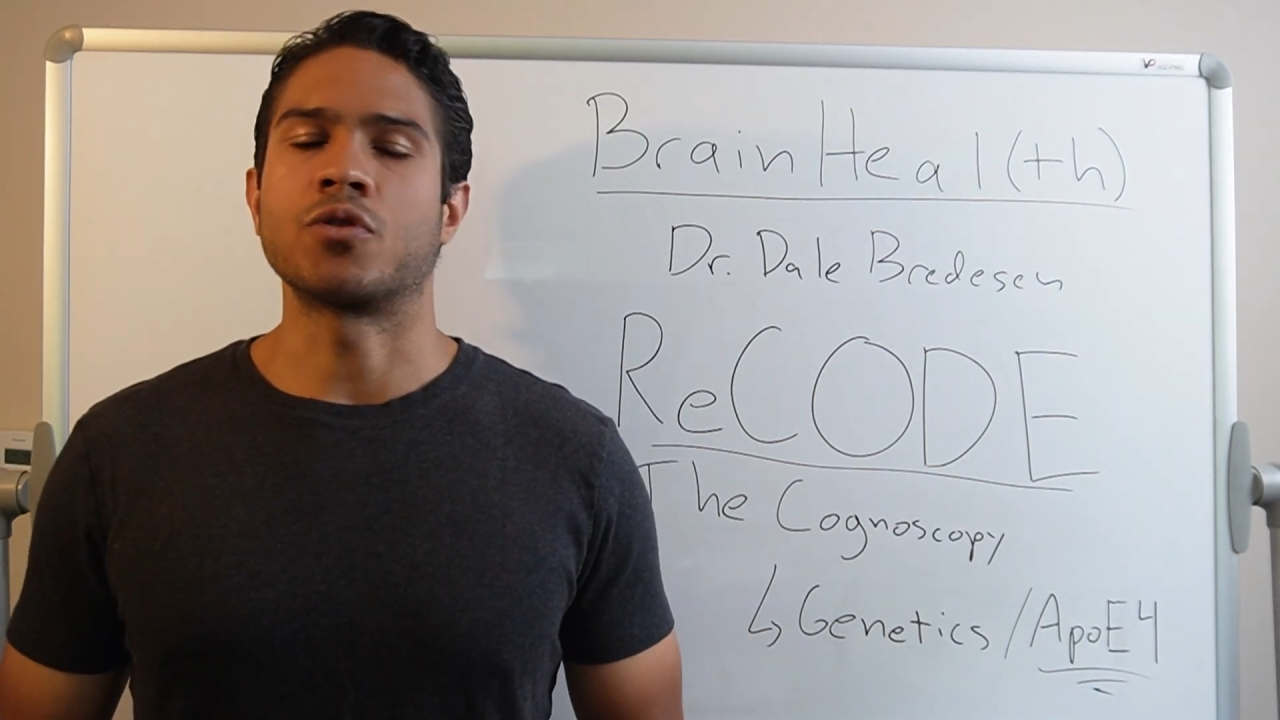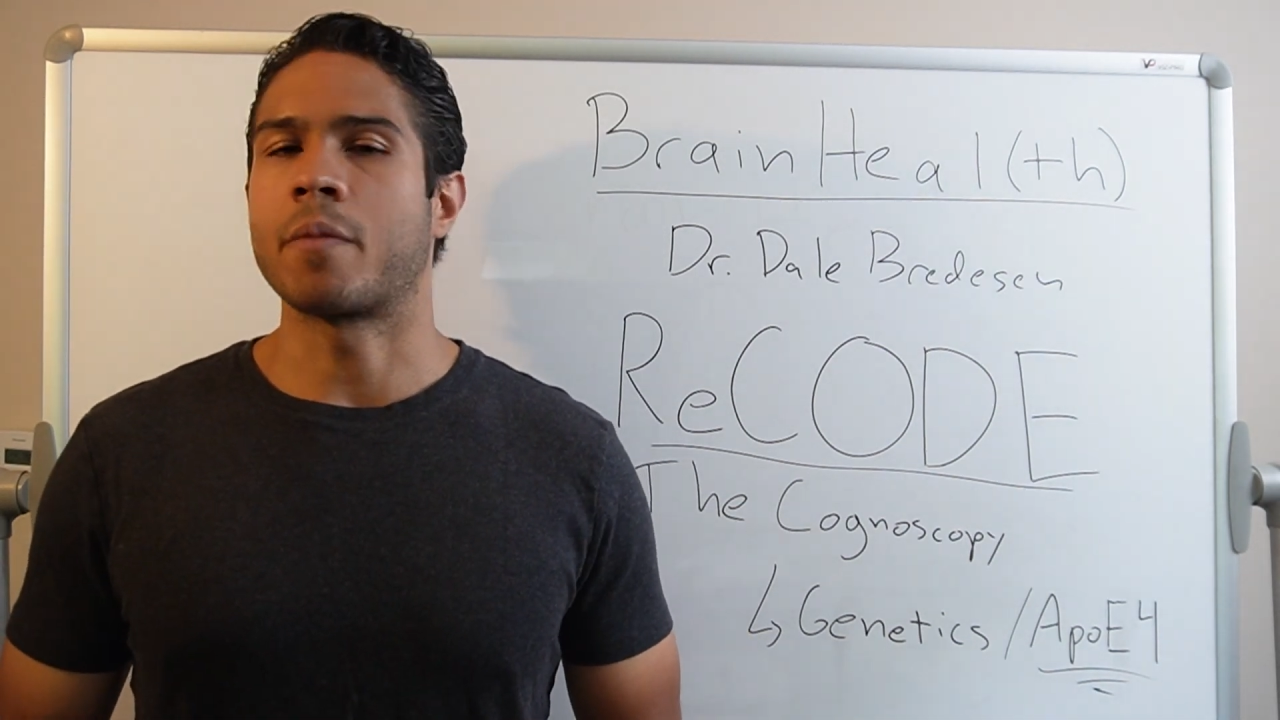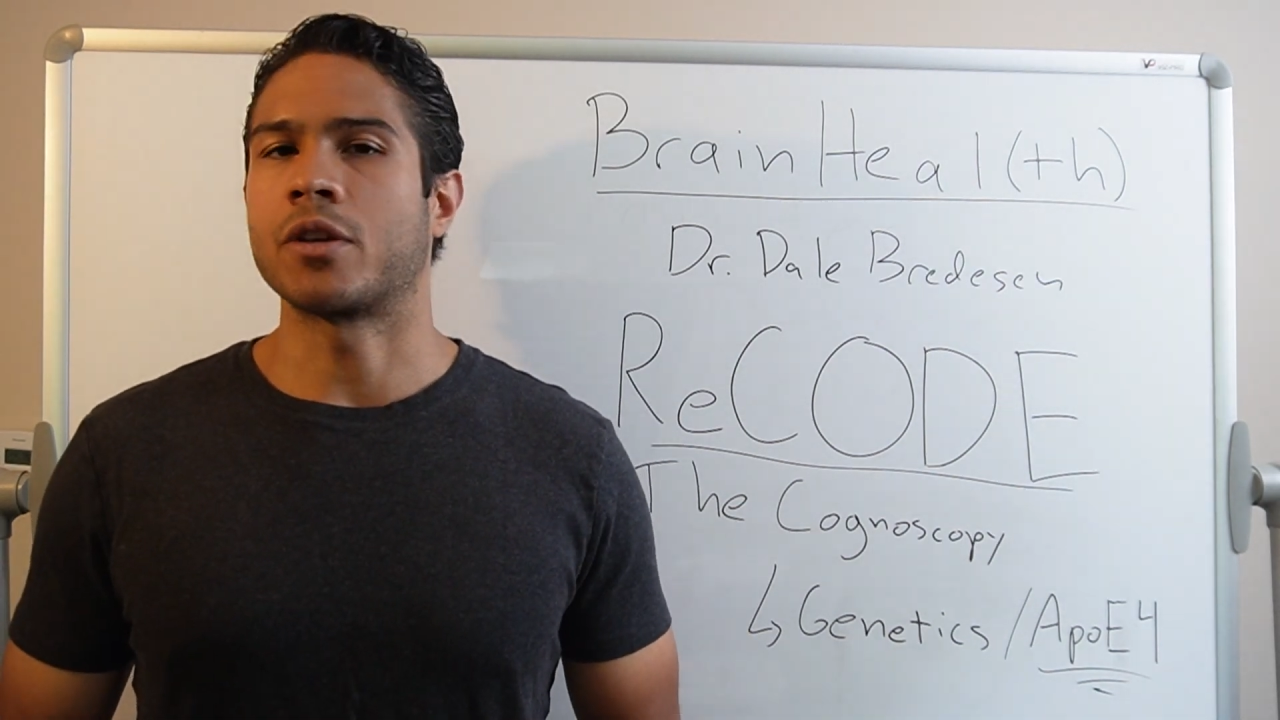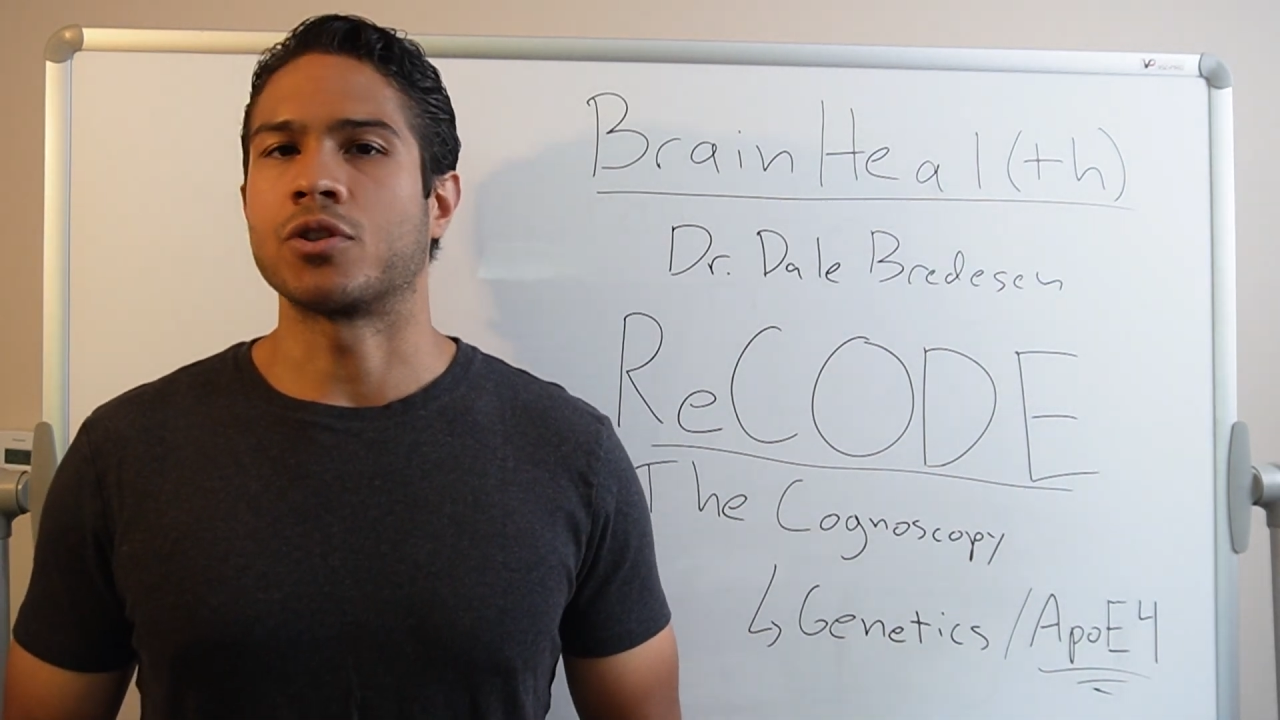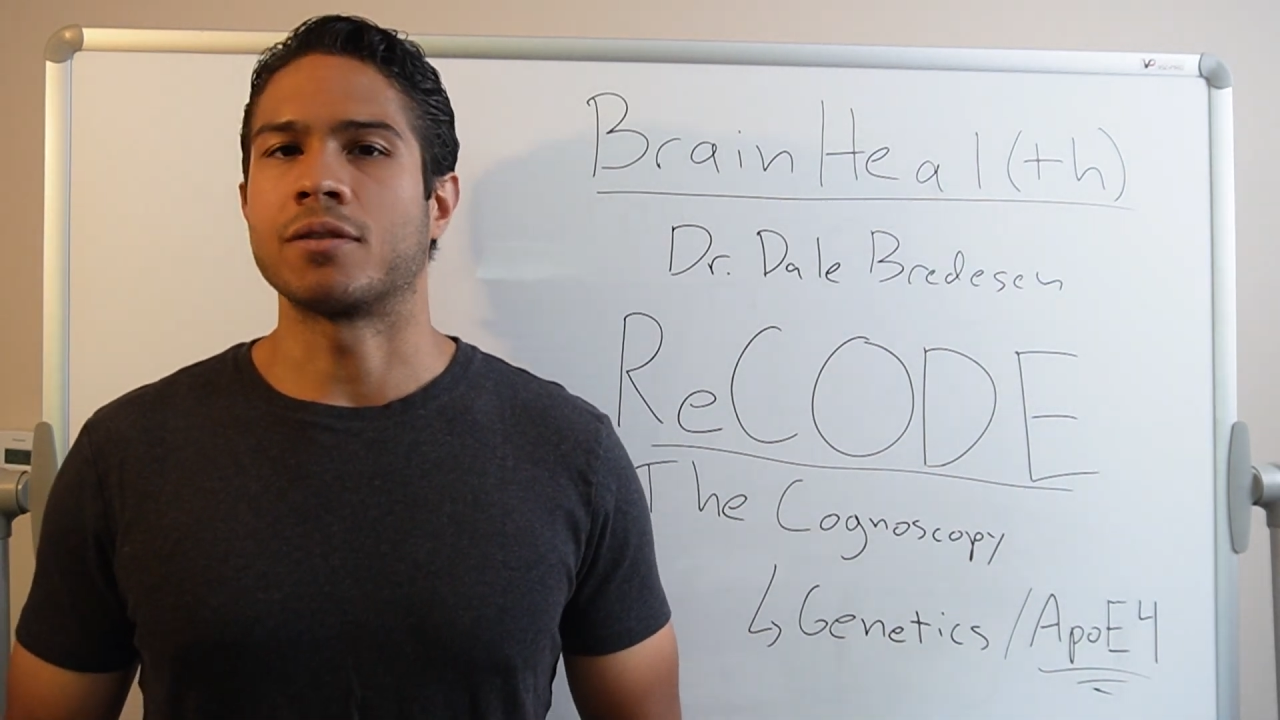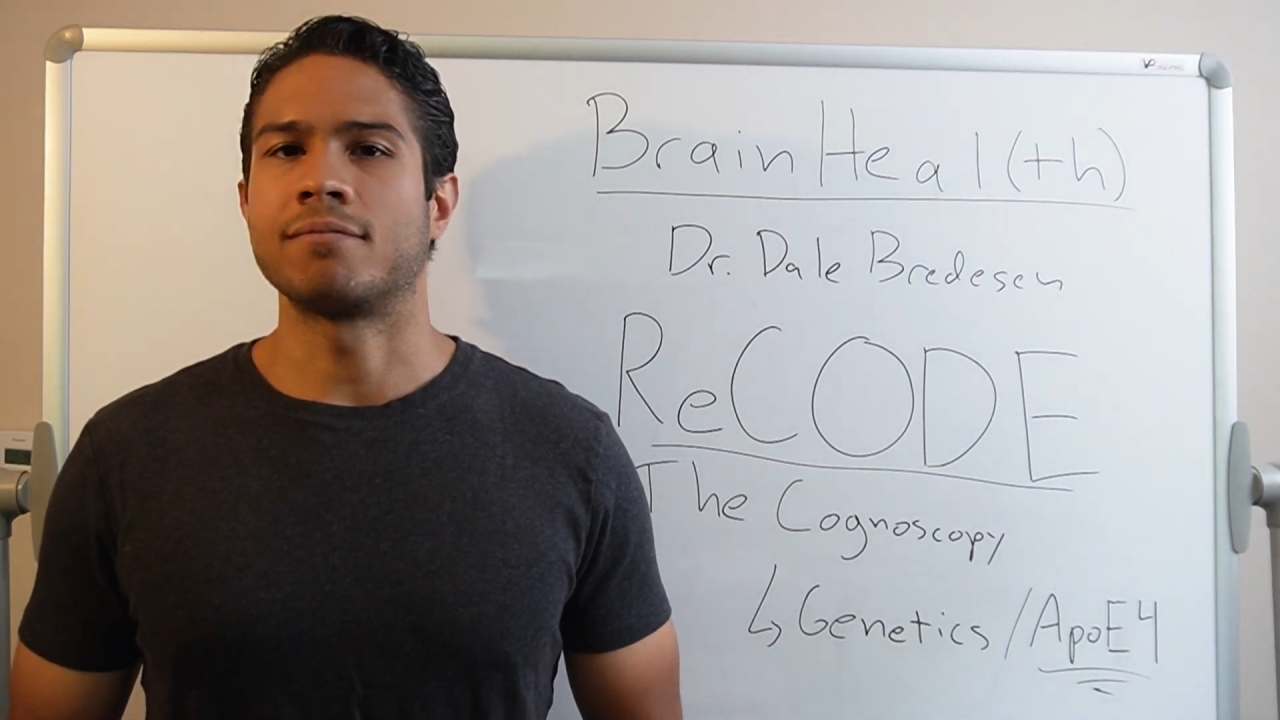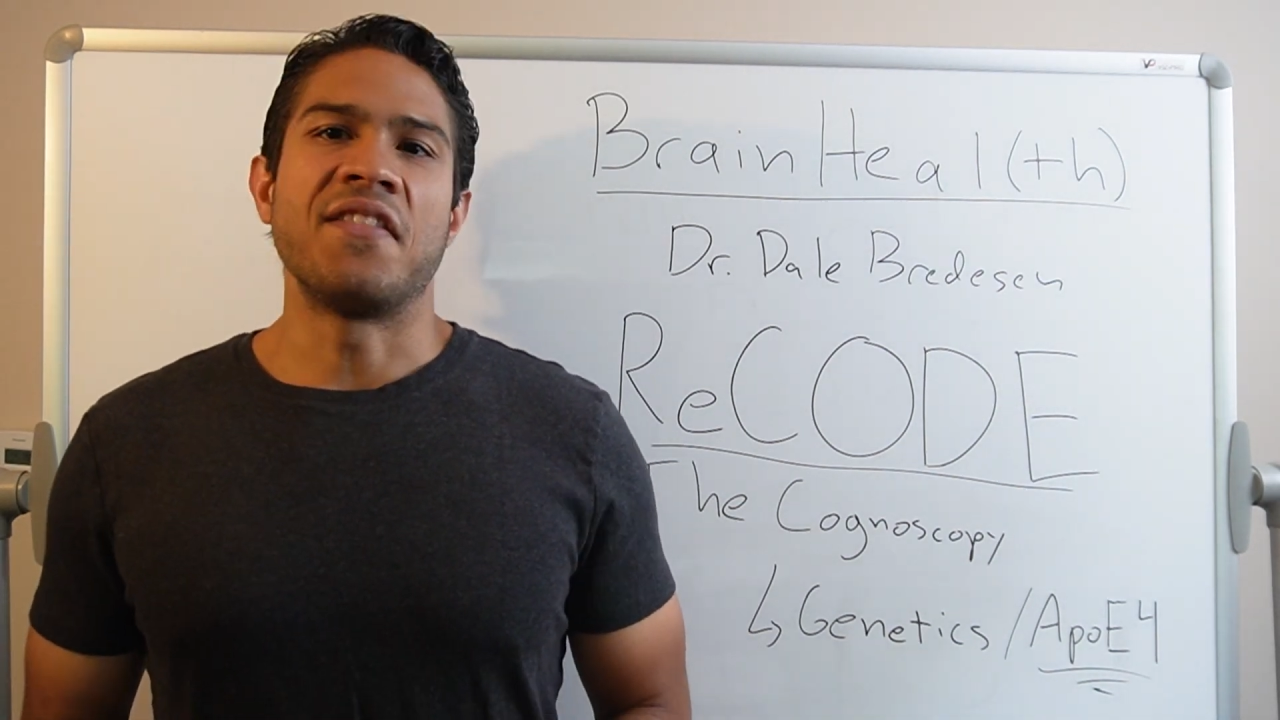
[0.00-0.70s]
or dementia.